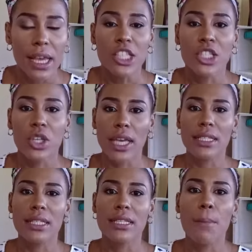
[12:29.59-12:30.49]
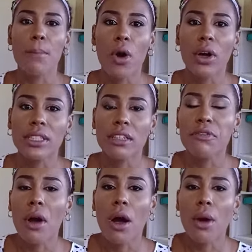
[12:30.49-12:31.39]
So it is important
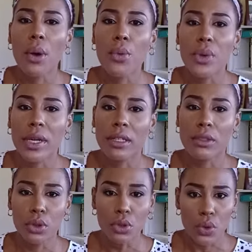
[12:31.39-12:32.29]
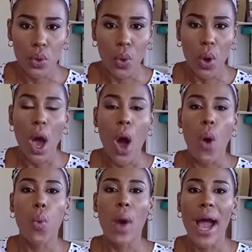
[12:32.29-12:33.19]
for our reader to know
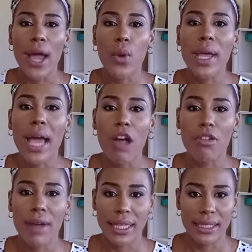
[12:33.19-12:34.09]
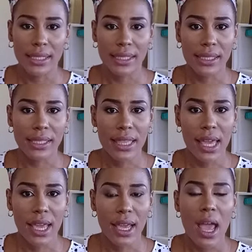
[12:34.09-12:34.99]
why we are writing this
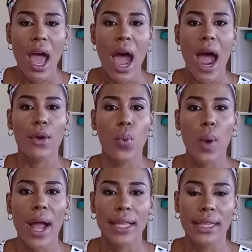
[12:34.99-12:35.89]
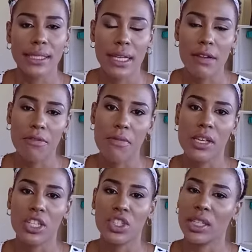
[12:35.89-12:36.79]
thing and why this
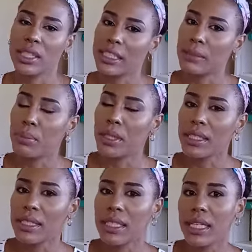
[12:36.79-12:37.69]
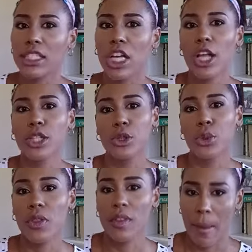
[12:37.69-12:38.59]
information is pertinent
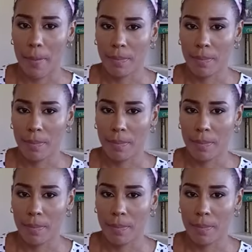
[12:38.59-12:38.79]
to them.